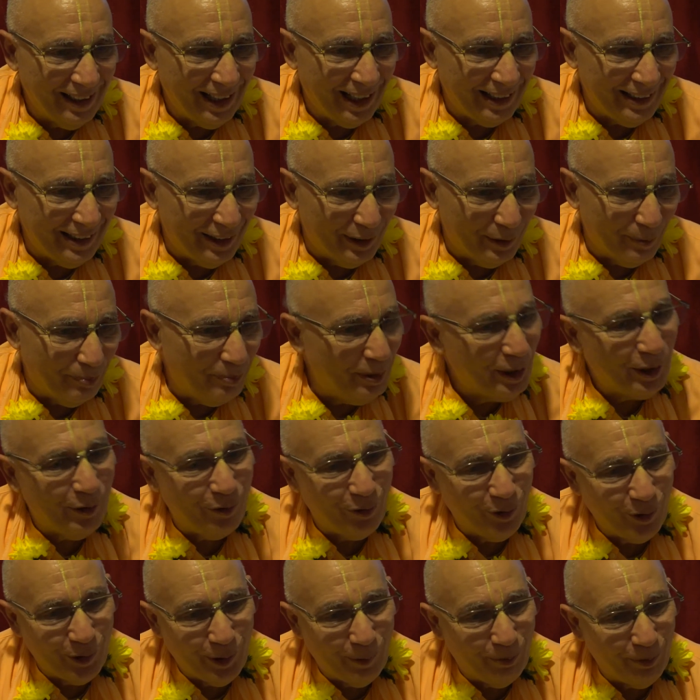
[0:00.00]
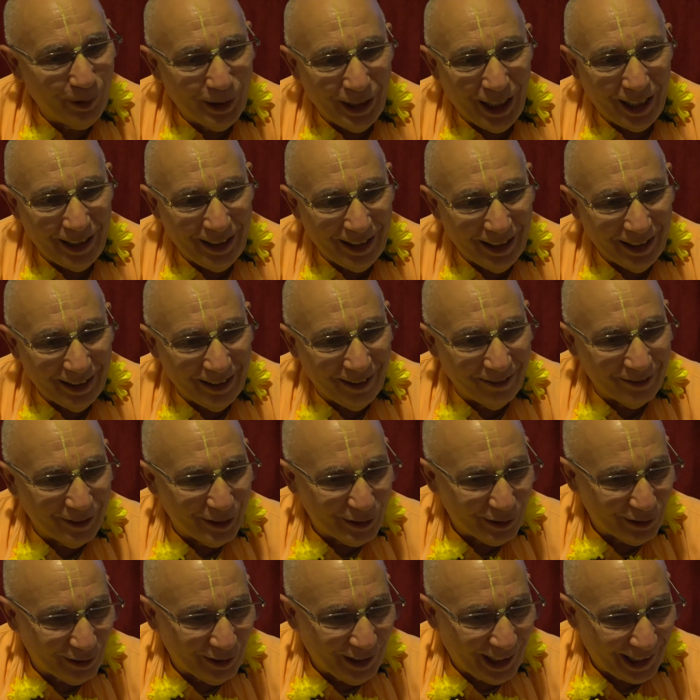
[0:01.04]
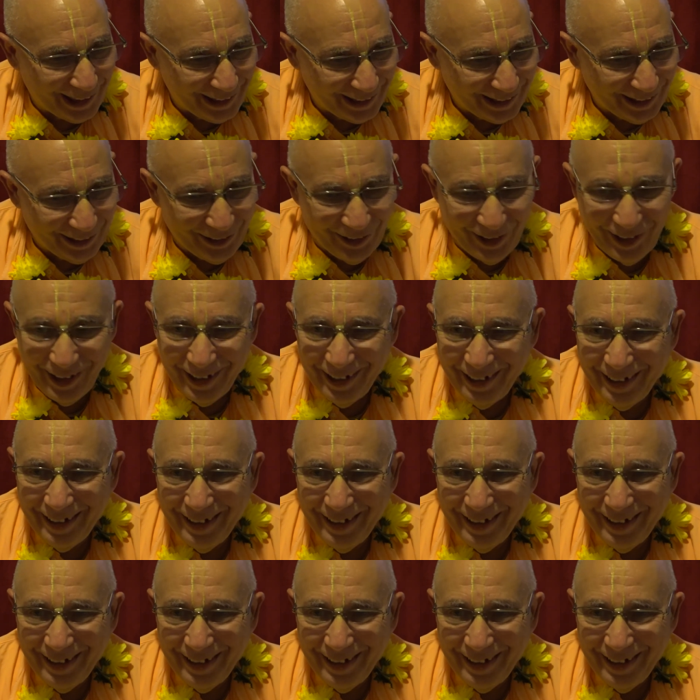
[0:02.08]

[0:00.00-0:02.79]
that year, barefooted. But I think that was the last year